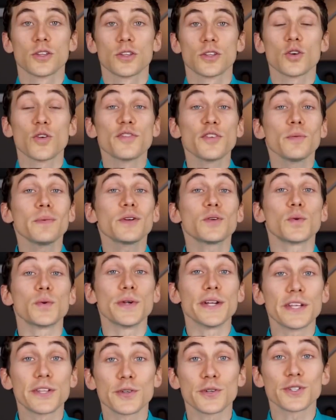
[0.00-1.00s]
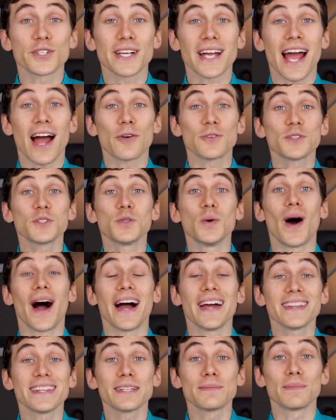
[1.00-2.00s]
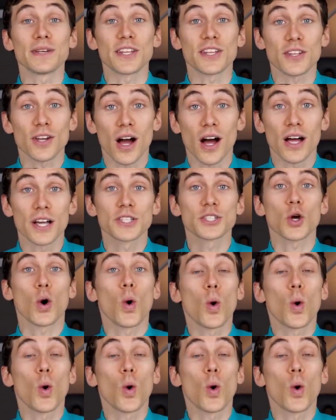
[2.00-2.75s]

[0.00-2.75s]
So have you been researching how to do eyelid massage